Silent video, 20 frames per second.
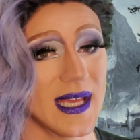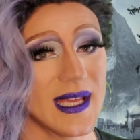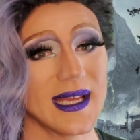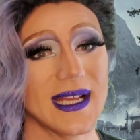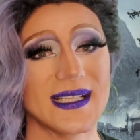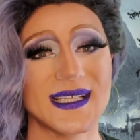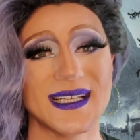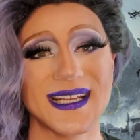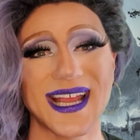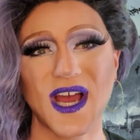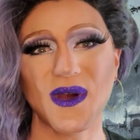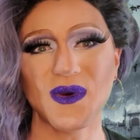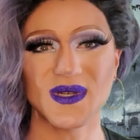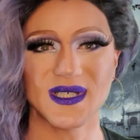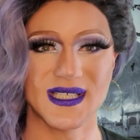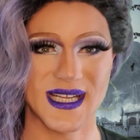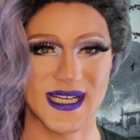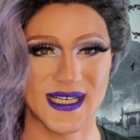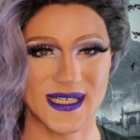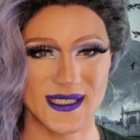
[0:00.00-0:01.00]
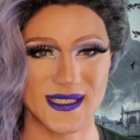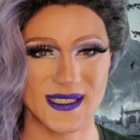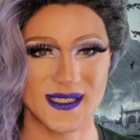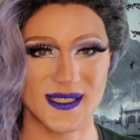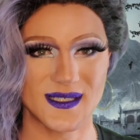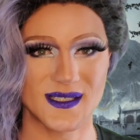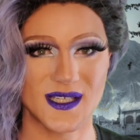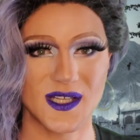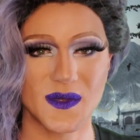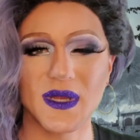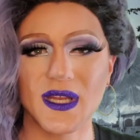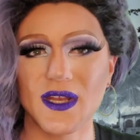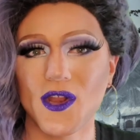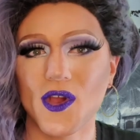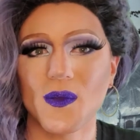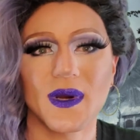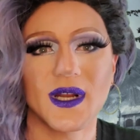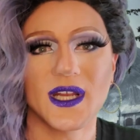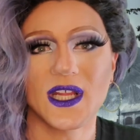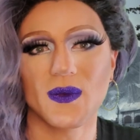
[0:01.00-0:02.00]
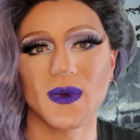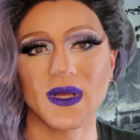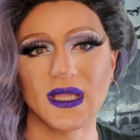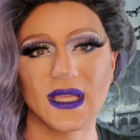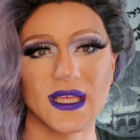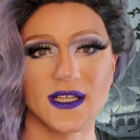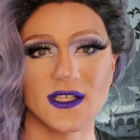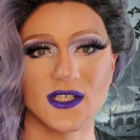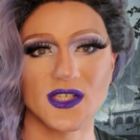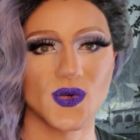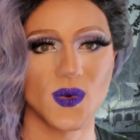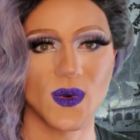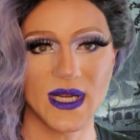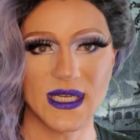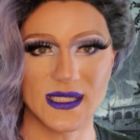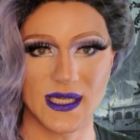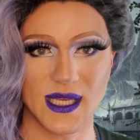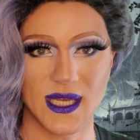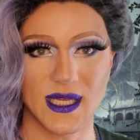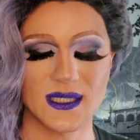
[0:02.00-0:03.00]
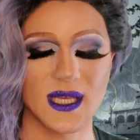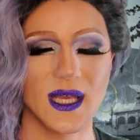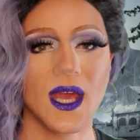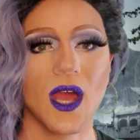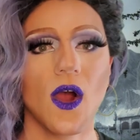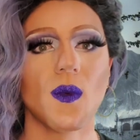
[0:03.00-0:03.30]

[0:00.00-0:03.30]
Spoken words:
It's an outdated system and nobody really enjoys it.